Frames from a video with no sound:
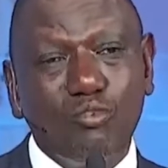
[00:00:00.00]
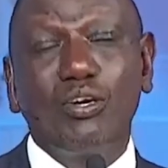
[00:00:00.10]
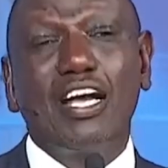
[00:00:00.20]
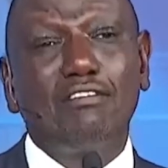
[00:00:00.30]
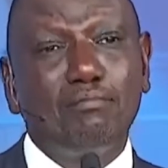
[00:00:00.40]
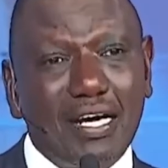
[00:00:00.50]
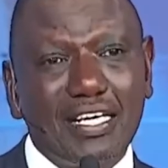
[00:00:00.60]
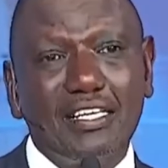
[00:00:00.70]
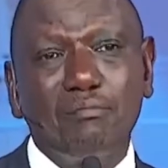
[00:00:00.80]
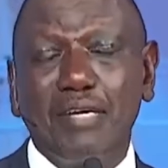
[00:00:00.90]
We have
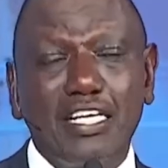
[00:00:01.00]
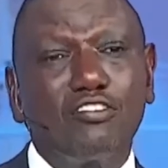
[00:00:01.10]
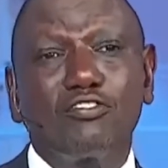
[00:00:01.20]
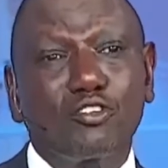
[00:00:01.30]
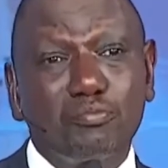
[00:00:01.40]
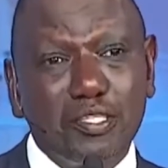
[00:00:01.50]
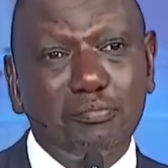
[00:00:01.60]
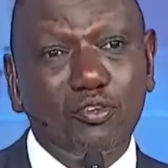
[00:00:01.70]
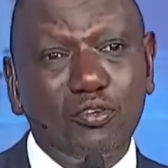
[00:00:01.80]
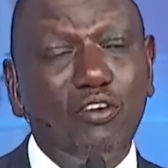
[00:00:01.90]
buried many of those
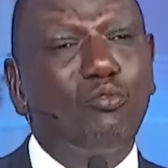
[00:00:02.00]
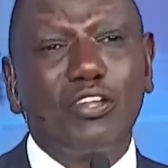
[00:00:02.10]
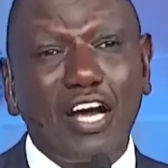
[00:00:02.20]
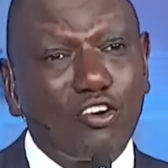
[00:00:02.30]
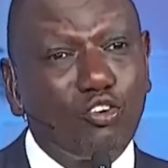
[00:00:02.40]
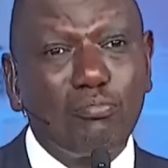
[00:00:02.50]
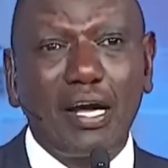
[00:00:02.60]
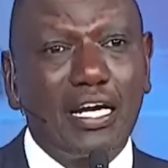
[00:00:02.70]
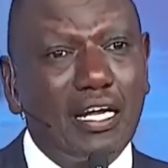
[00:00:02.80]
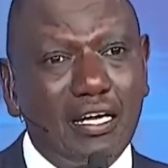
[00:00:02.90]
people with our own
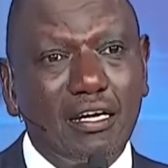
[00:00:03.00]
money.